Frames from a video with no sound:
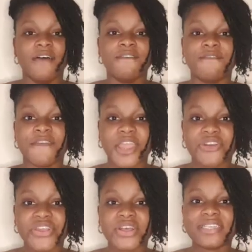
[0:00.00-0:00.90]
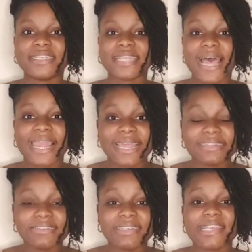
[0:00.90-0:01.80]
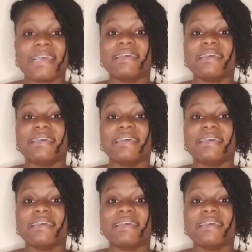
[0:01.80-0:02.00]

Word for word: Various talents